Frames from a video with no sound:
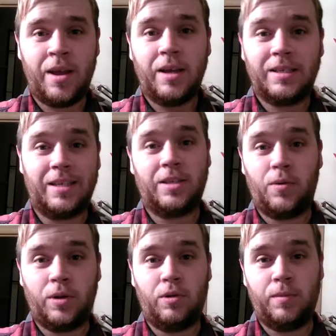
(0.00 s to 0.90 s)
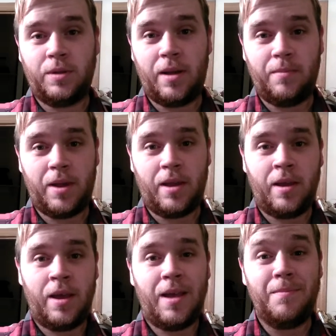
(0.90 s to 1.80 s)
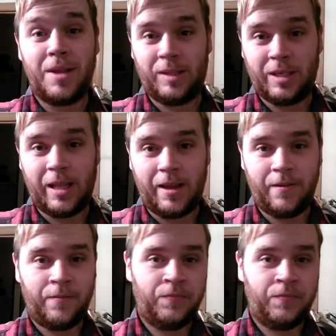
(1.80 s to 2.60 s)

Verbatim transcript: because that's going to upset me immensely.